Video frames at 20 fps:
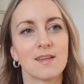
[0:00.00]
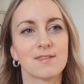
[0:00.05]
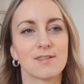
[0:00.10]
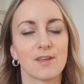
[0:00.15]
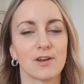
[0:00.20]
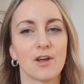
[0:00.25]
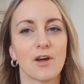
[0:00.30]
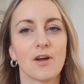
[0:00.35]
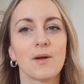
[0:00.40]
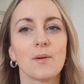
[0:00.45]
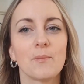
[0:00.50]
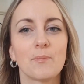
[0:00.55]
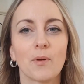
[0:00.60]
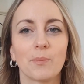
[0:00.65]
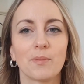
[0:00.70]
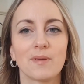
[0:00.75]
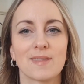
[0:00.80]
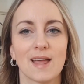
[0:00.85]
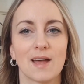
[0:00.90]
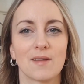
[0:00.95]
So I know it
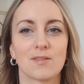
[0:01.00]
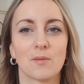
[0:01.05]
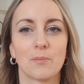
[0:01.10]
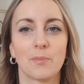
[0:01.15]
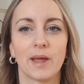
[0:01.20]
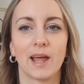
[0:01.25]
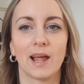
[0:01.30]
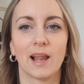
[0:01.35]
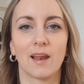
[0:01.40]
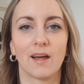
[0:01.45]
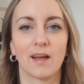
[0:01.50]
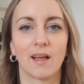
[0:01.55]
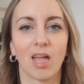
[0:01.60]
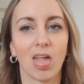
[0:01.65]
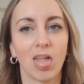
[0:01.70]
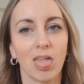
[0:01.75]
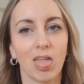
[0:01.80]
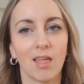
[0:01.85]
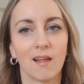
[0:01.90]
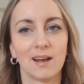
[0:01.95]
probably sounds a bit like
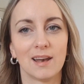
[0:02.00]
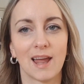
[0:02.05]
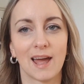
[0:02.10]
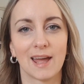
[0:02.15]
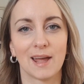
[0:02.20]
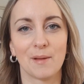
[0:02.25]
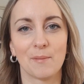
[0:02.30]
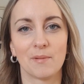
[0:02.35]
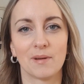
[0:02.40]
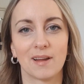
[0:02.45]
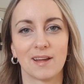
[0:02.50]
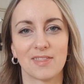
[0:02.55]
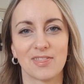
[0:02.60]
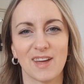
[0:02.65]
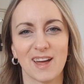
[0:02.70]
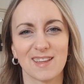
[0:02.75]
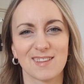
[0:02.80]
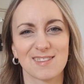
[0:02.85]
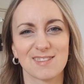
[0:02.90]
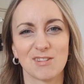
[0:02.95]
lame, like
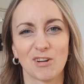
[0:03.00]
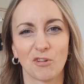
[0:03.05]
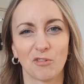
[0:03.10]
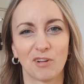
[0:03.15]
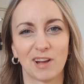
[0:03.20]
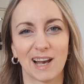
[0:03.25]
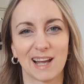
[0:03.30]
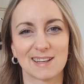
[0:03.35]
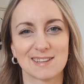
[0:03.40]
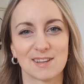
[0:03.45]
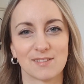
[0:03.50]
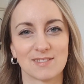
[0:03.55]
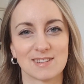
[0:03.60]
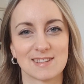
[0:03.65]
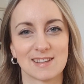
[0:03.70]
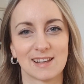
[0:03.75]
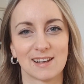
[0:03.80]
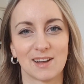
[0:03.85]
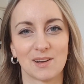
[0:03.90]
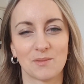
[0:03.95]
that's not a real
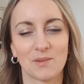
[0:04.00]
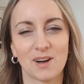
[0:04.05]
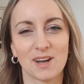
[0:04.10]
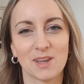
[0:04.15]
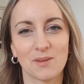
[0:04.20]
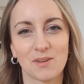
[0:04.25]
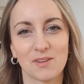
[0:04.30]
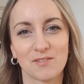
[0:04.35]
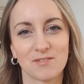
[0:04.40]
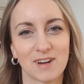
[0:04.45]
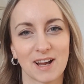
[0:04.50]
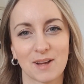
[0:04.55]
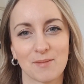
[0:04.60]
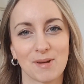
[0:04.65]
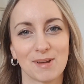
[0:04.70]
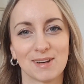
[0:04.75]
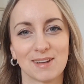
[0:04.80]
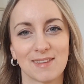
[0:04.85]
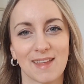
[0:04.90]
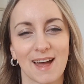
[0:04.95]
activity, like why are you even
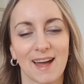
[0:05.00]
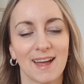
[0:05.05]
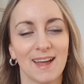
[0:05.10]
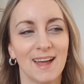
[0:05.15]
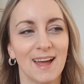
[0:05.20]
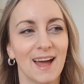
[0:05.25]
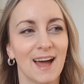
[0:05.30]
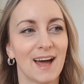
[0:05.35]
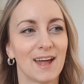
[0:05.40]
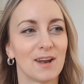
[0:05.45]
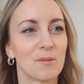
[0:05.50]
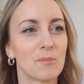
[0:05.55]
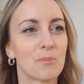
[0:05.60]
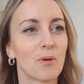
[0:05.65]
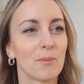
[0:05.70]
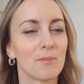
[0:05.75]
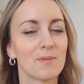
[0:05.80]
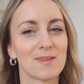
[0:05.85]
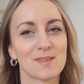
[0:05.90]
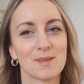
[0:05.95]
recommending that? And I
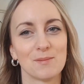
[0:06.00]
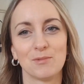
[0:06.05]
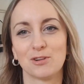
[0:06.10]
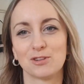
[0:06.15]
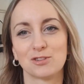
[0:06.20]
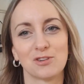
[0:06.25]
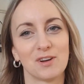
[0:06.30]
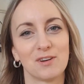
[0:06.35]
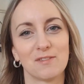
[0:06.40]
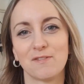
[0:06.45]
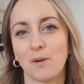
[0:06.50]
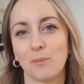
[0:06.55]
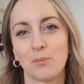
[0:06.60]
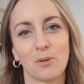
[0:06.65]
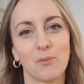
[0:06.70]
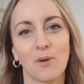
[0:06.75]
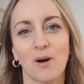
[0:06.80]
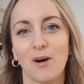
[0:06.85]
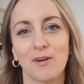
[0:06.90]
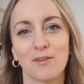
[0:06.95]
promise I'm not trying to fob
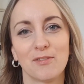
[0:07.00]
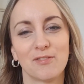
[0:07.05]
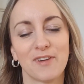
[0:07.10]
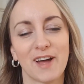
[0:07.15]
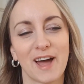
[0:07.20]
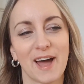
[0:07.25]
you off,